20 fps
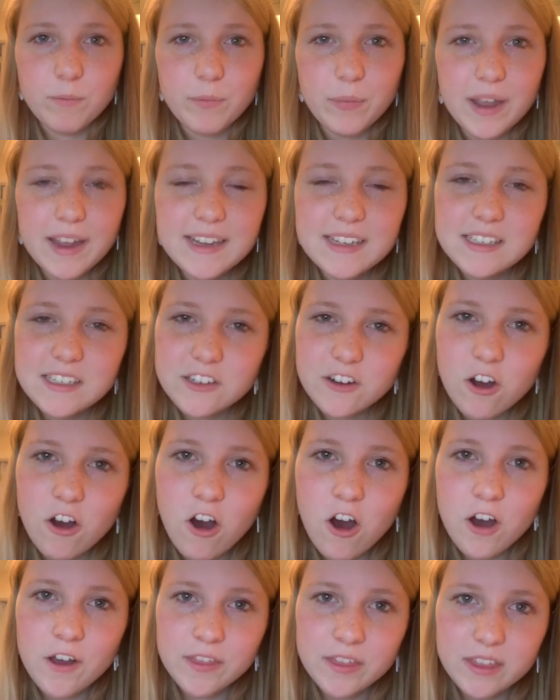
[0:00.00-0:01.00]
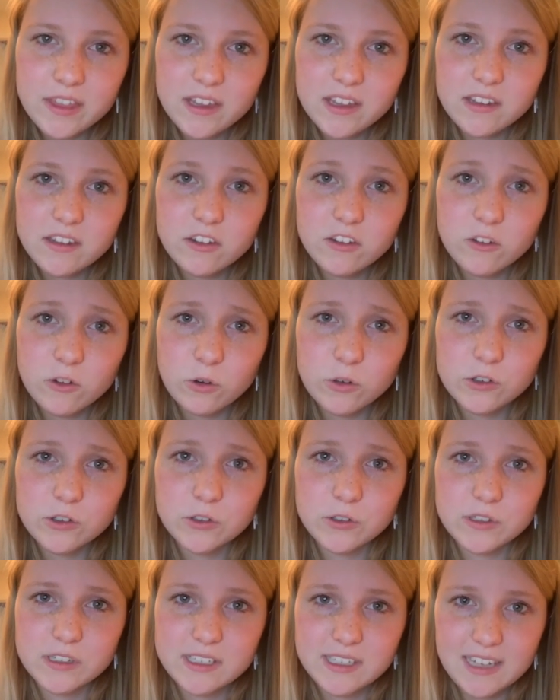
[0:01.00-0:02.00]
based on this
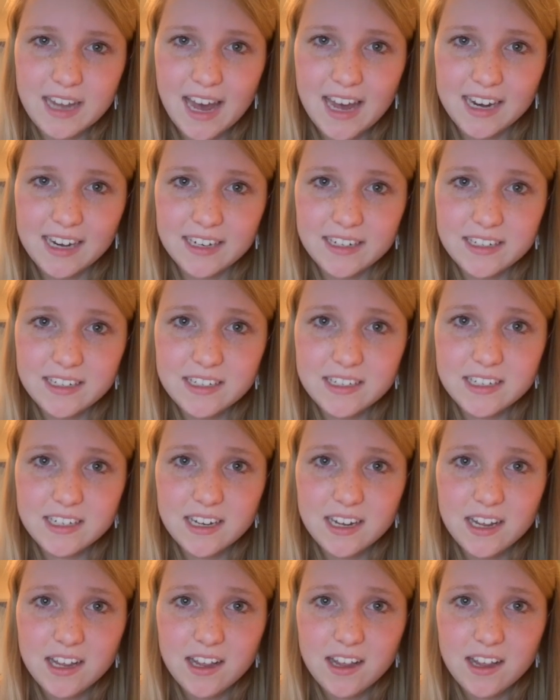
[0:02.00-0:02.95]
social status,